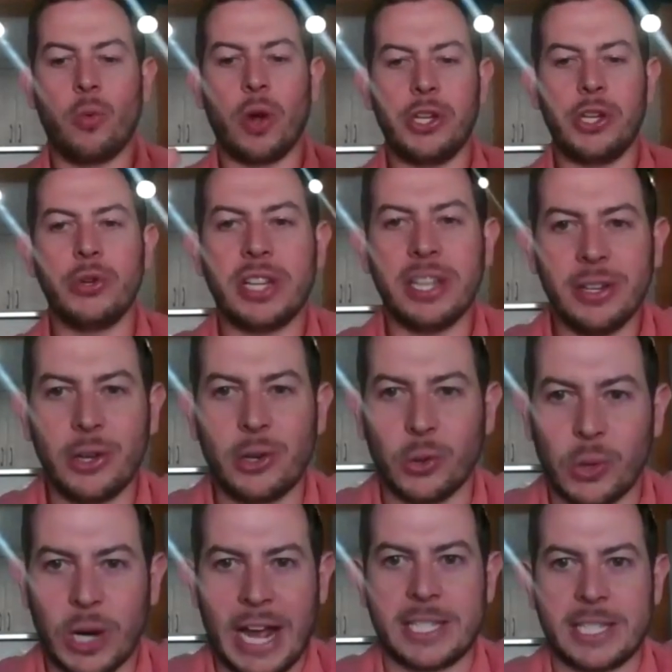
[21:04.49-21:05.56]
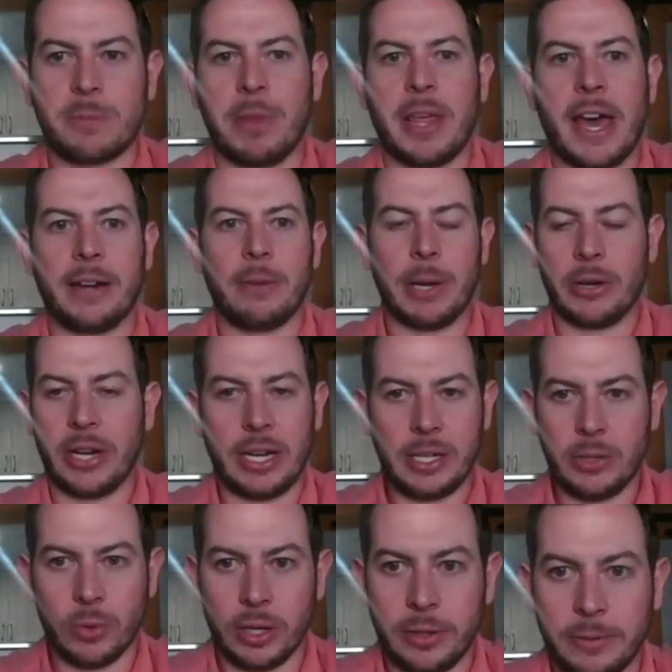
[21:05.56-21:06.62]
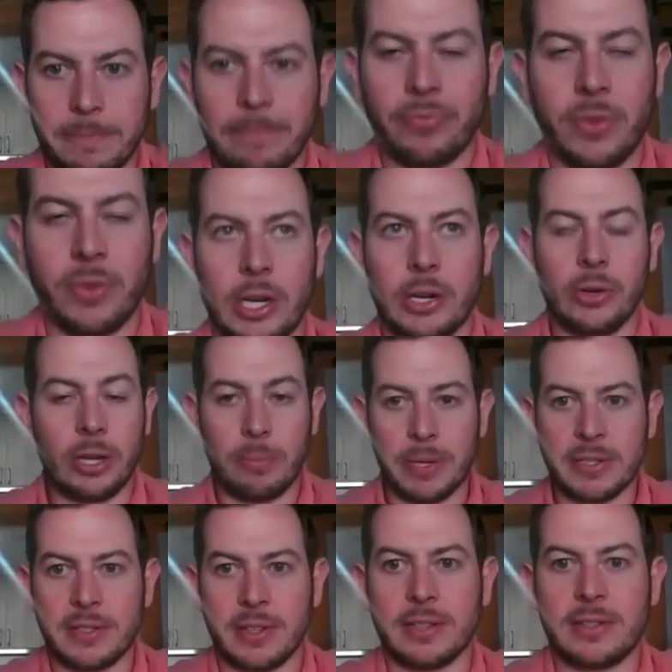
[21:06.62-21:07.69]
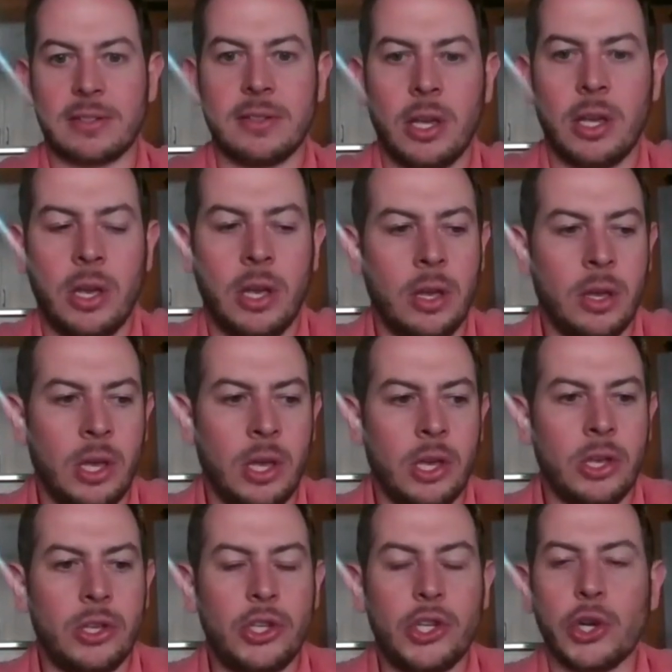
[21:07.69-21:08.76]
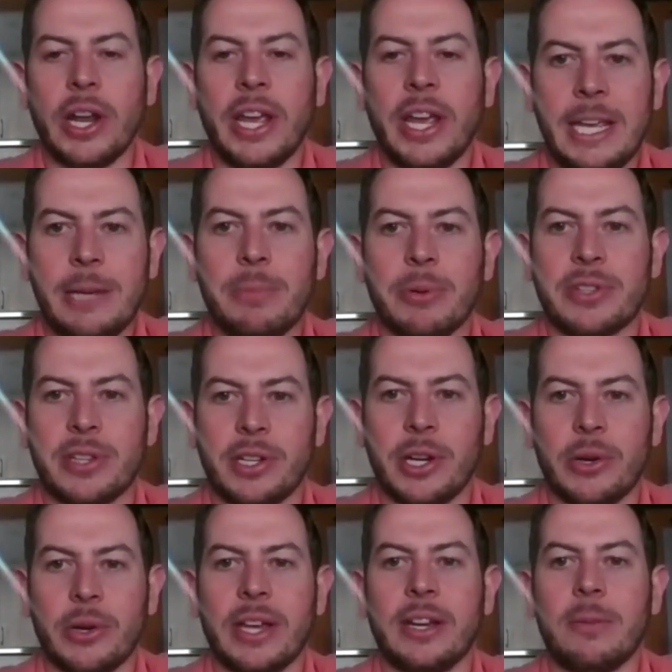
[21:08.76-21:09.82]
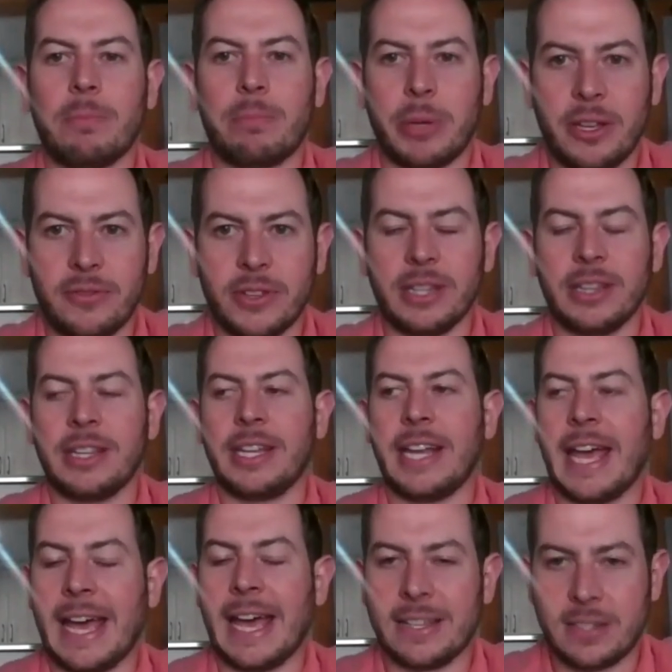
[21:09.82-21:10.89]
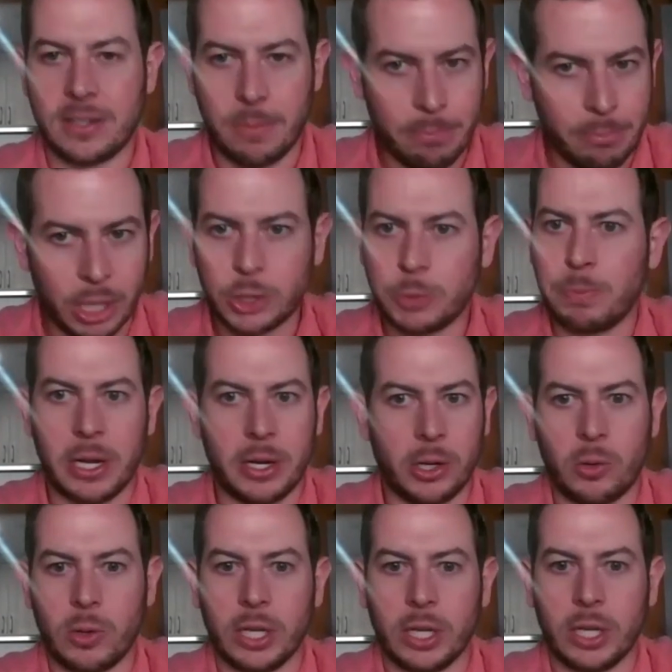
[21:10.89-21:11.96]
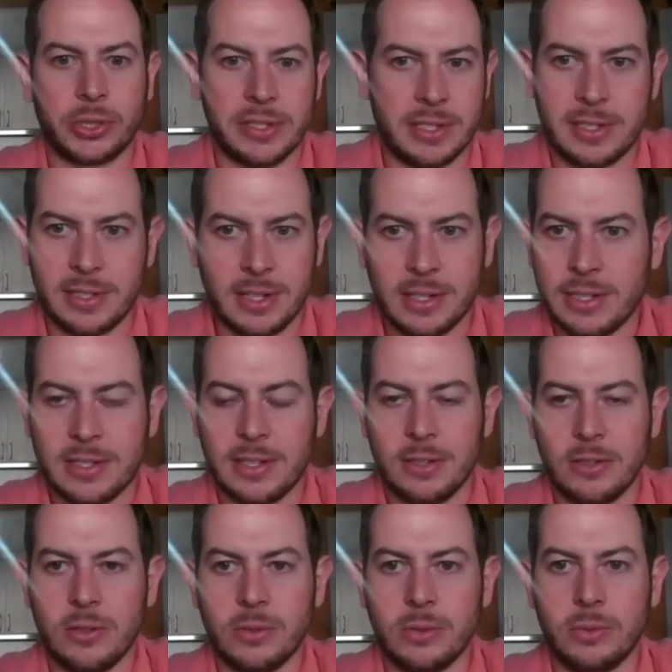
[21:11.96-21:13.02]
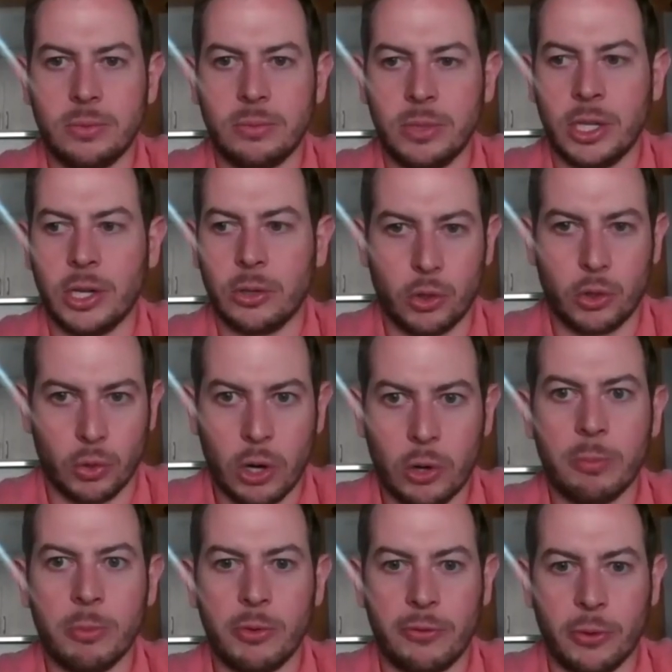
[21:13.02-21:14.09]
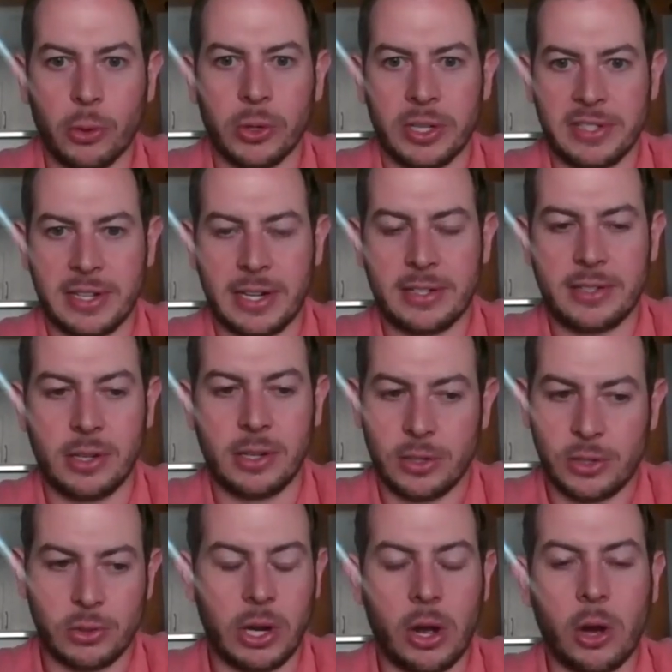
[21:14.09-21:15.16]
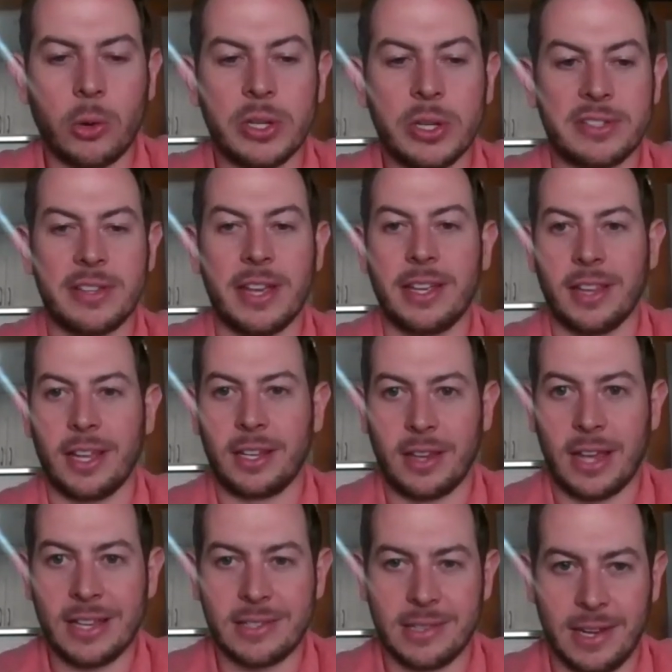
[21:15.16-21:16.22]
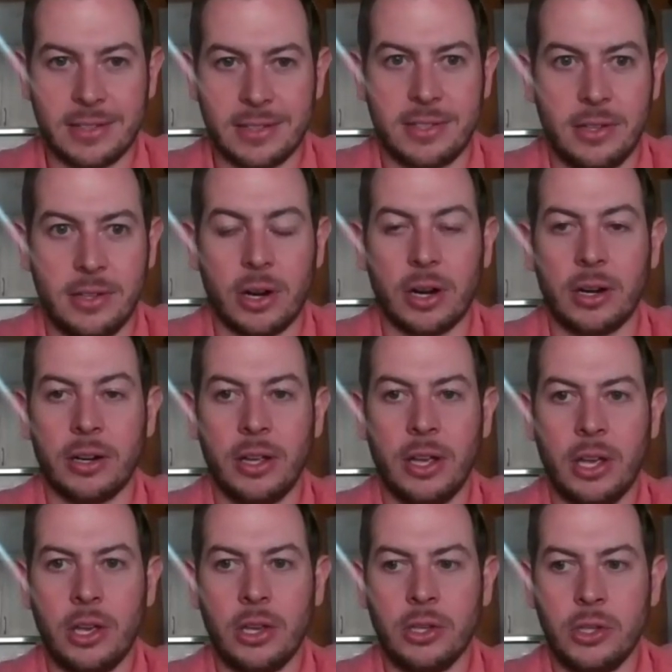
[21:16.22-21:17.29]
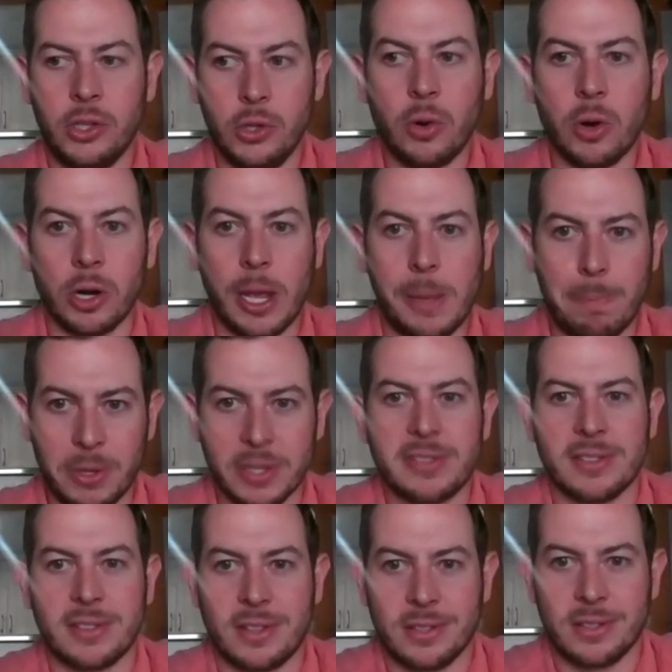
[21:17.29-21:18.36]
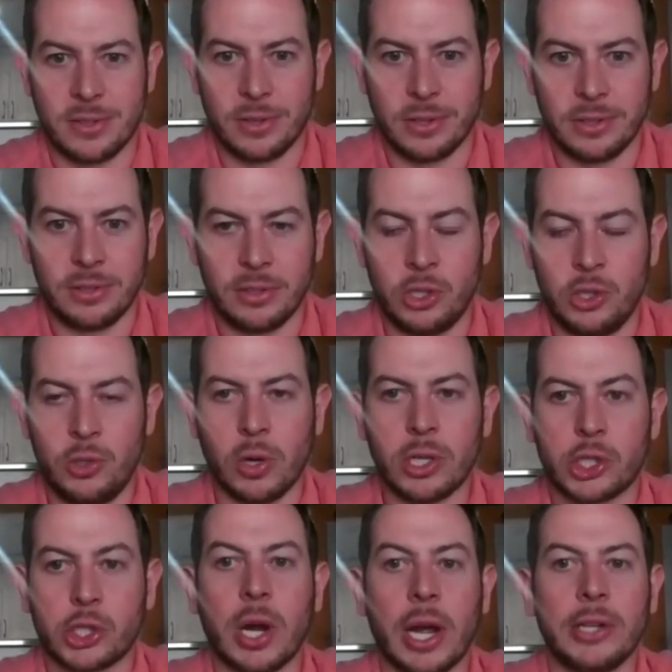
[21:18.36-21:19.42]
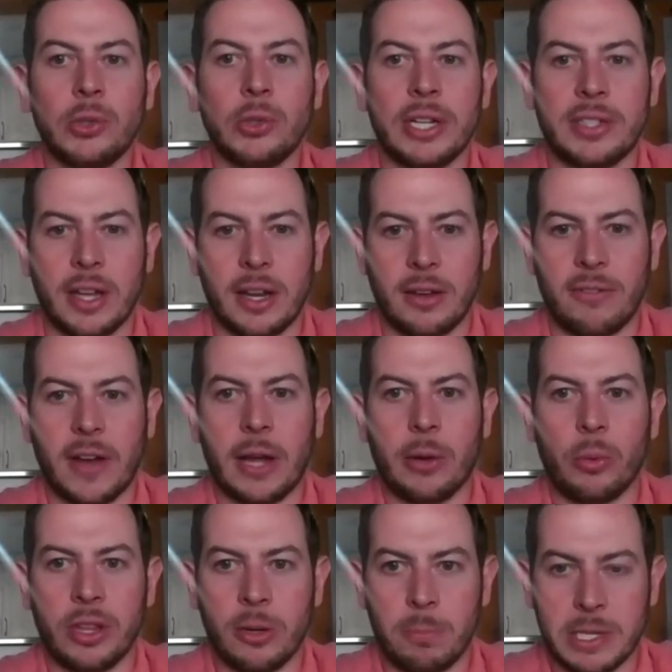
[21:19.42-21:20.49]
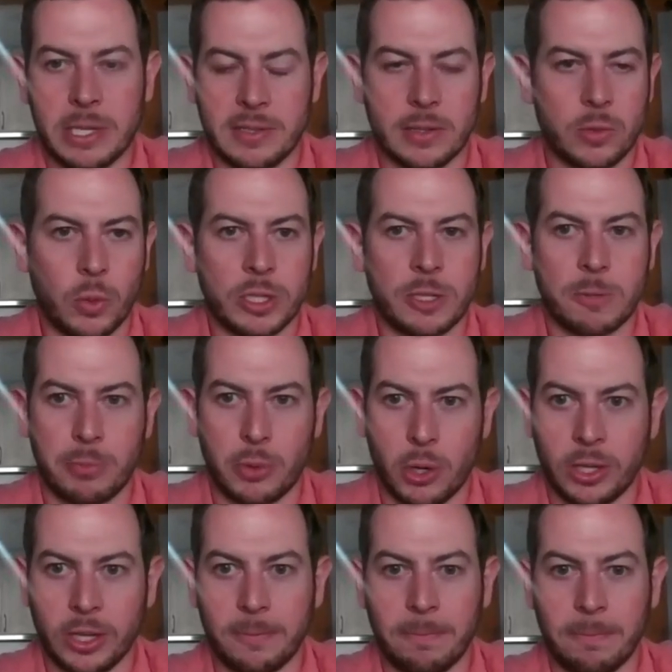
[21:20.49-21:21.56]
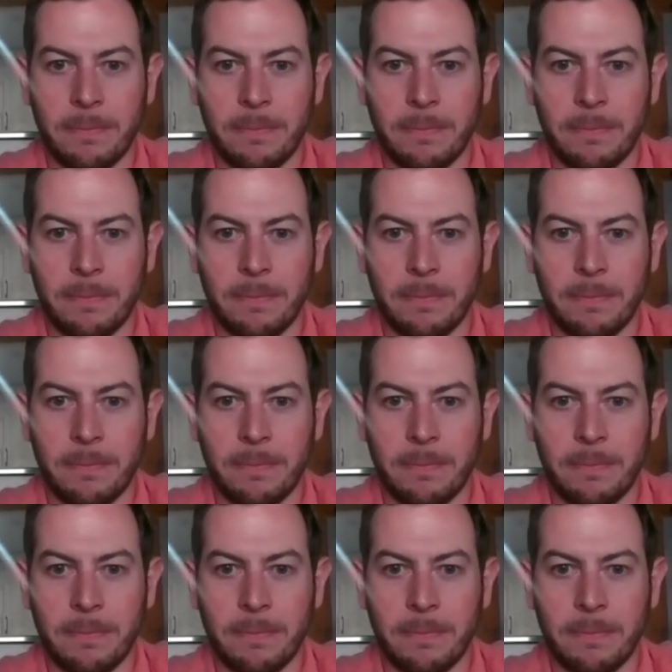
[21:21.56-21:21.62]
When you can grasp that about anyone, you know, in a business, you're able to go ahead and pivot and then ask much better questions as it is that you you know grow and move forward as an SDR. So I always say like as an SDR, you are a business consultant. You are trying to identify within a business what's broken.